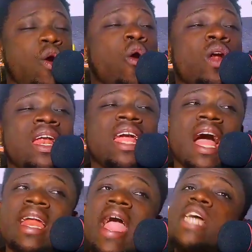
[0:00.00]
Only
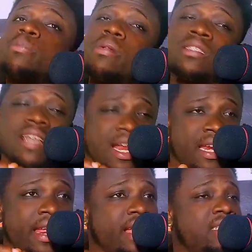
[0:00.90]
an expert
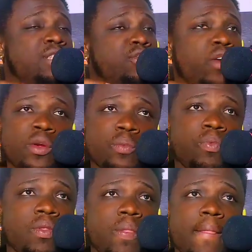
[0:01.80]
can get it for you.
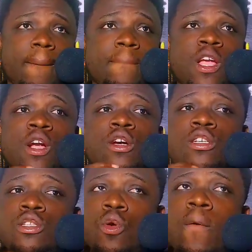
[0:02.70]

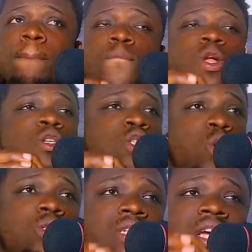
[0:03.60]
So
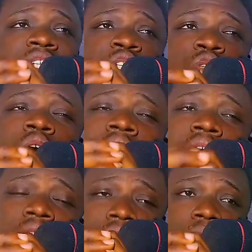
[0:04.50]
don't try
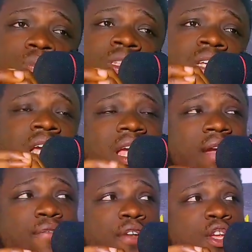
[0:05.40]
it
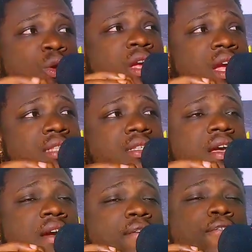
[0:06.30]
if you can't
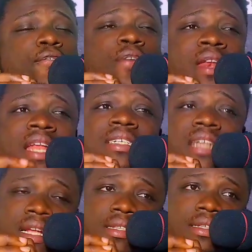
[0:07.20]
finish
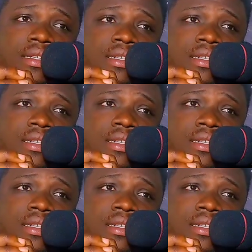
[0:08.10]
it.